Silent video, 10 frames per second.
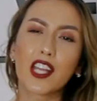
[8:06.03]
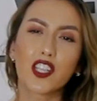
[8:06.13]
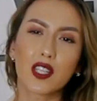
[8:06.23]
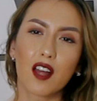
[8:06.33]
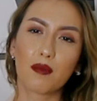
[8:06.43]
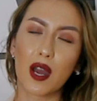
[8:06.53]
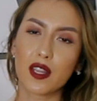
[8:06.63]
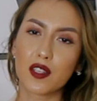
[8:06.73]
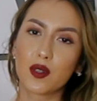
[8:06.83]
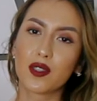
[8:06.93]
I just love
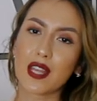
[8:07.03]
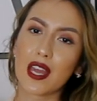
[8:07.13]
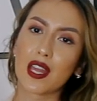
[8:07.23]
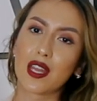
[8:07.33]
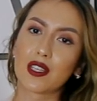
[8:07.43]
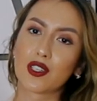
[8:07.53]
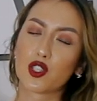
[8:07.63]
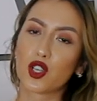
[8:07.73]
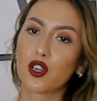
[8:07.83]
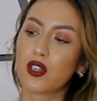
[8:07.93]
bodysuits and
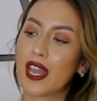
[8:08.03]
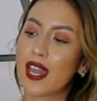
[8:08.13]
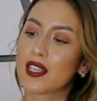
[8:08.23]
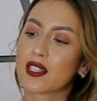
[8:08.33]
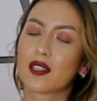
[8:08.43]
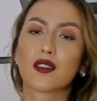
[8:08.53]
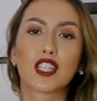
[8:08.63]
turtlenecks